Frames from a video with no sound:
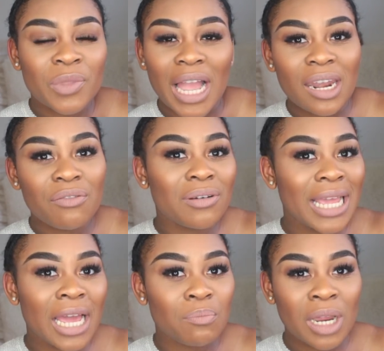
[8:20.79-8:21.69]
I never really
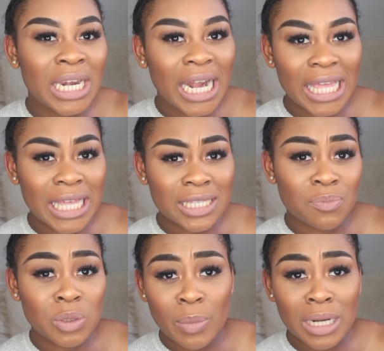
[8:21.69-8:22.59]
had money like that to
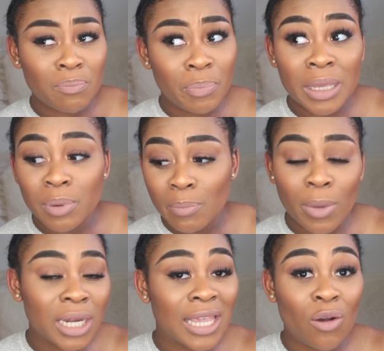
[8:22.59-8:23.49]
be spending big
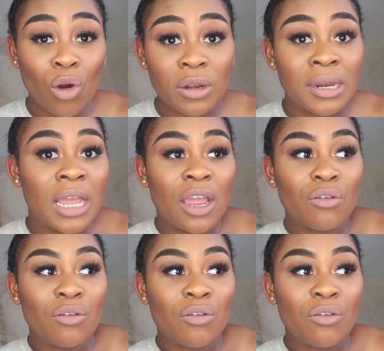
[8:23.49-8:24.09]
money on